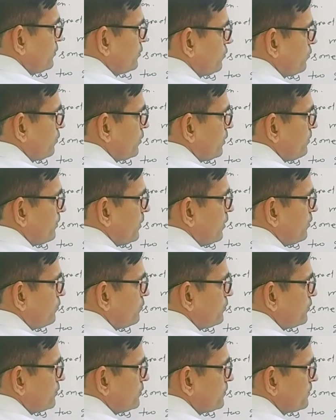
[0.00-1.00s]
we talk
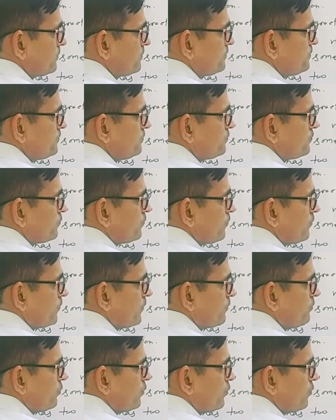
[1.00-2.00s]
about
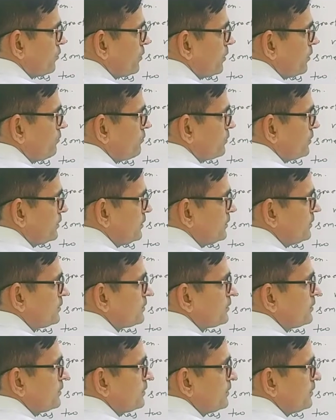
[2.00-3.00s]
pronoun, he,
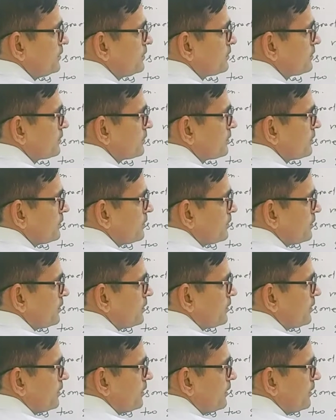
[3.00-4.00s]
she, it,
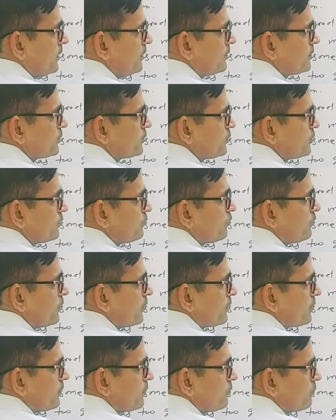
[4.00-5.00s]
and
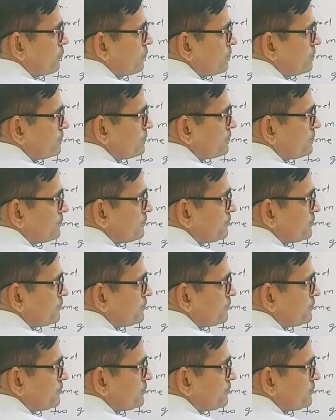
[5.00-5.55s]
singular noun,